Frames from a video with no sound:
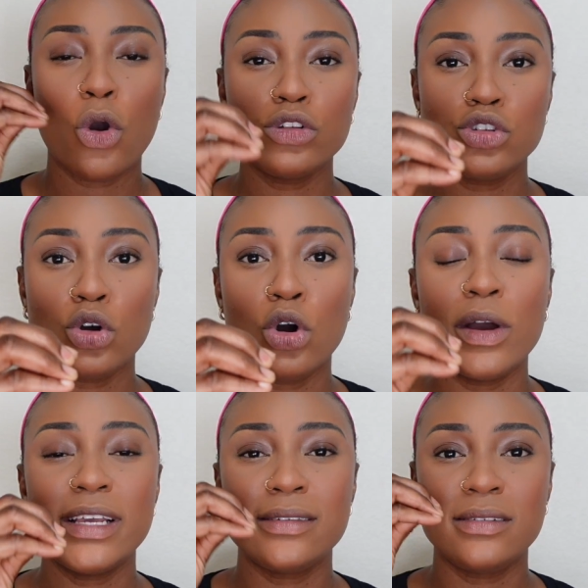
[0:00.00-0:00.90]

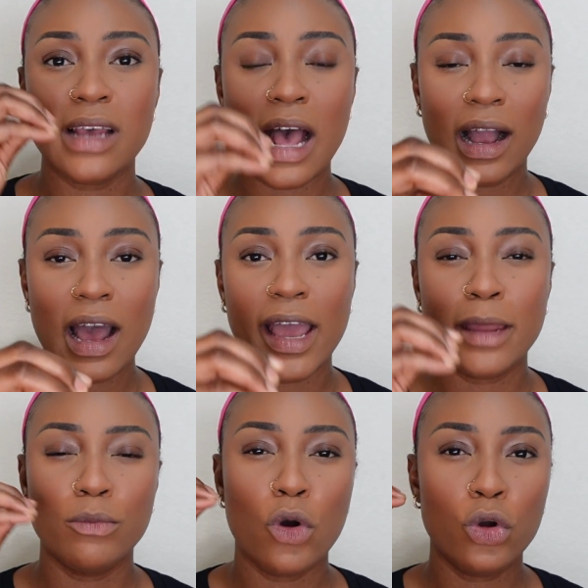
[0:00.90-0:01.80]
Contour is darker
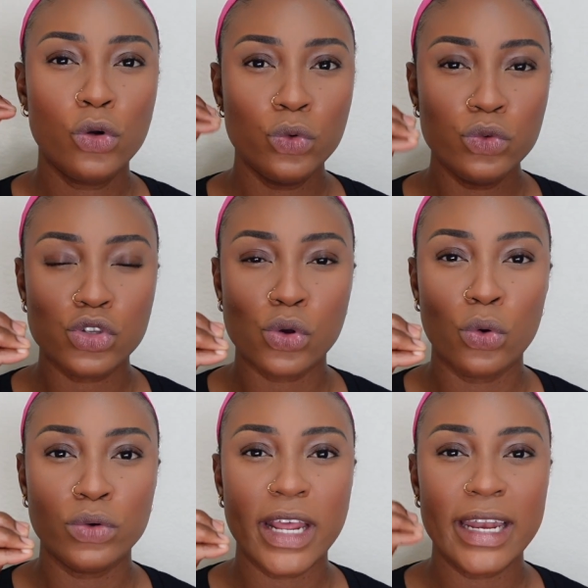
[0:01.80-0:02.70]
and more cool
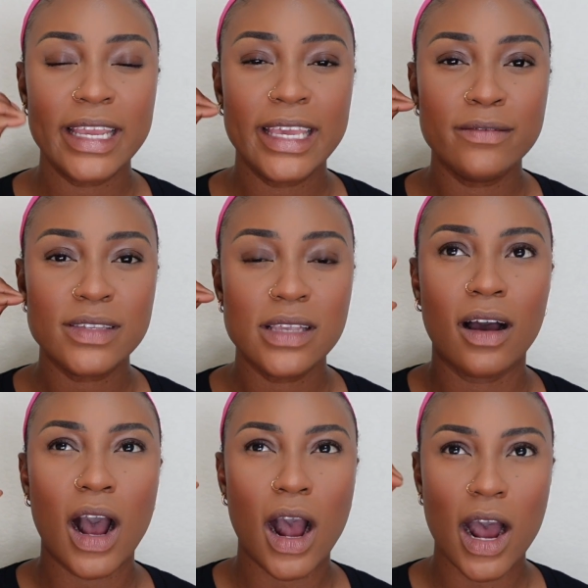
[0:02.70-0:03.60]
toned, and it gives a
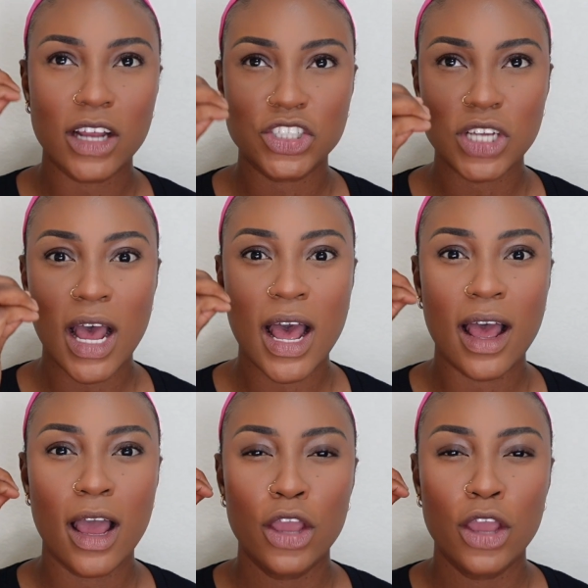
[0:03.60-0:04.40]
harsher,